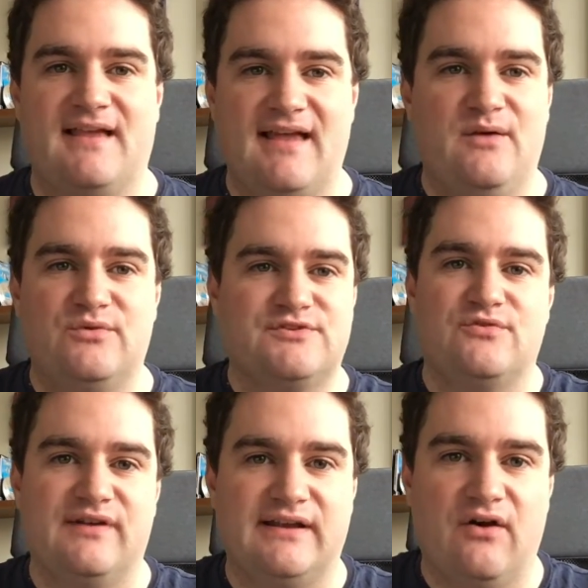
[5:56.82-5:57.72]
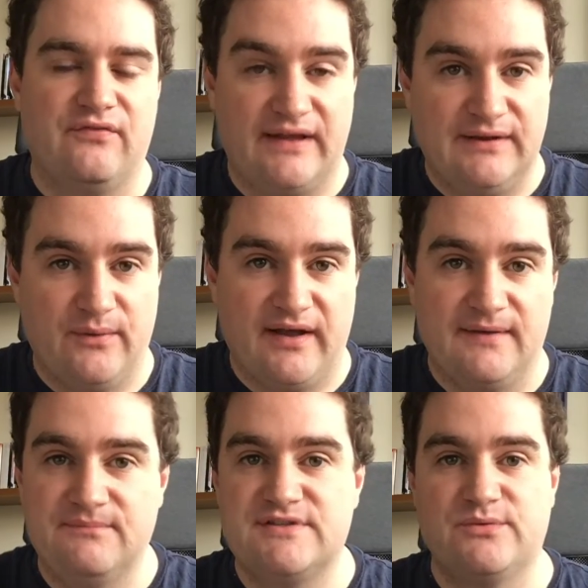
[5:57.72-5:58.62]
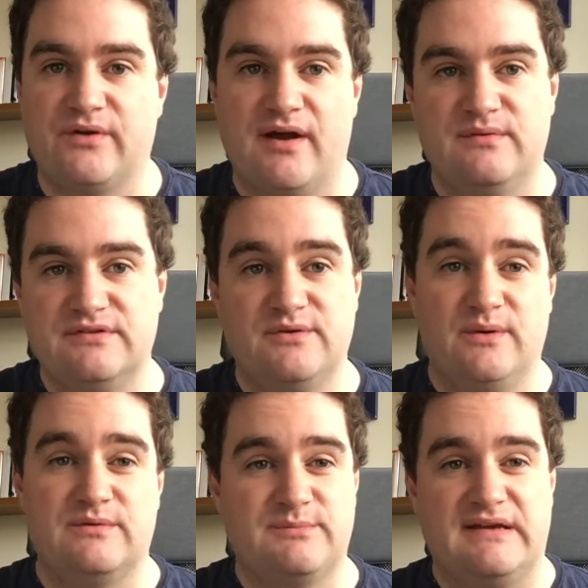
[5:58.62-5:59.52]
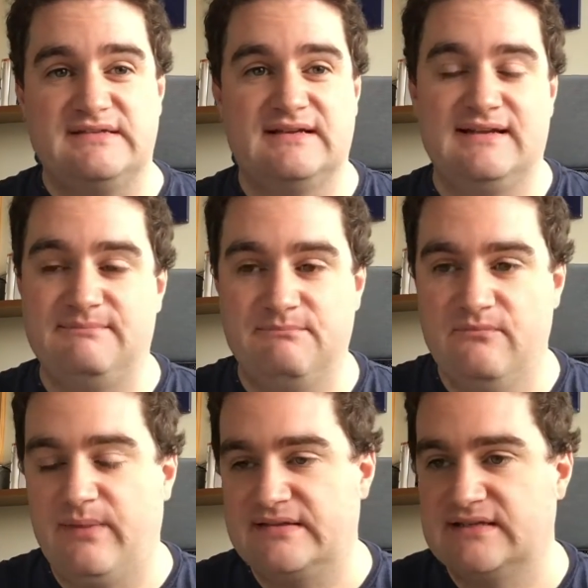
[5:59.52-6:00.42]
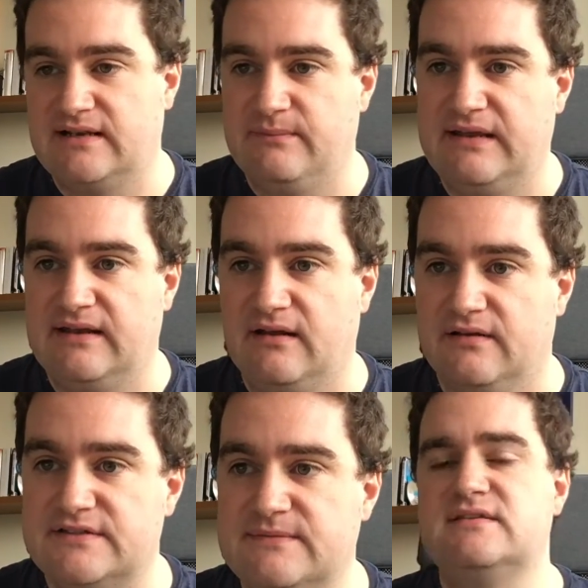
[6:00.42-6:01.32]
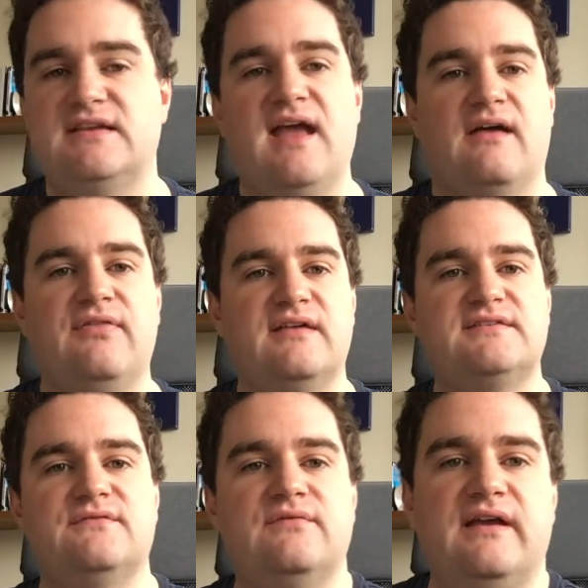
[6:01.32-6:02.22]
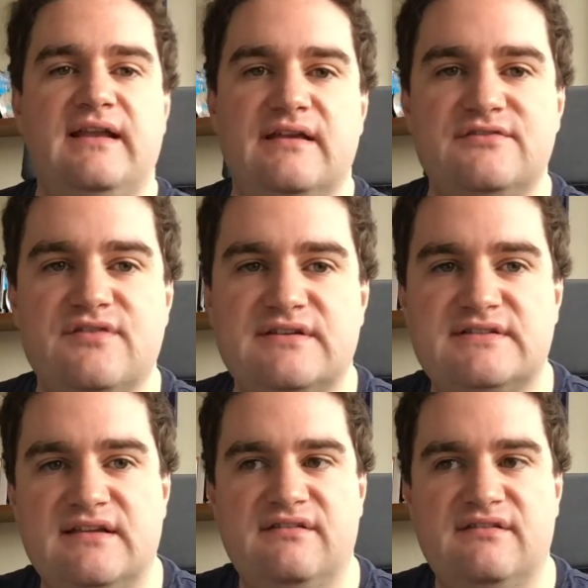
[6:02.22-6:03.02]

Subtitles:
it was already off anyway. So what I was doing was basically meaningless. So yeah, that's a really interesting